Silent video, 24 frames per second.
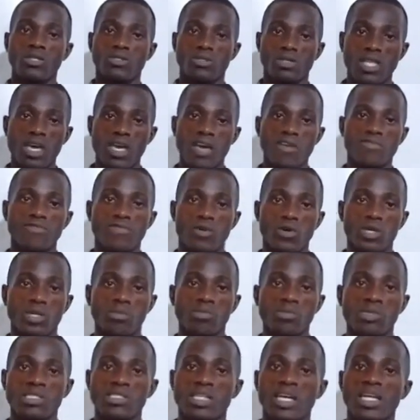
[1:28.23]
So therefore, it
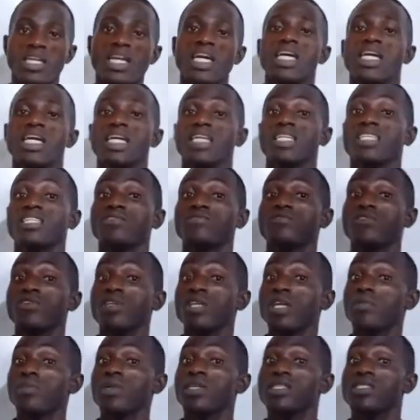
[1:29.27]
means that it is a
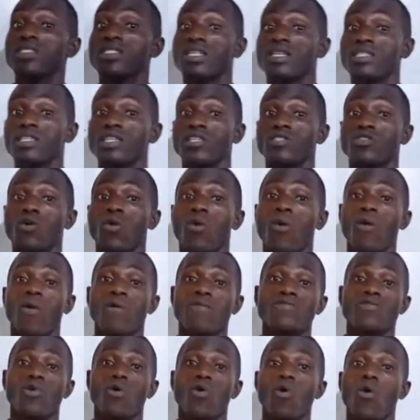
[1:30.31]
fundamental nature
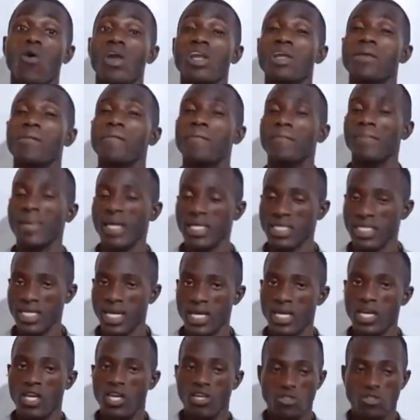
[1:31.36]
of all matter.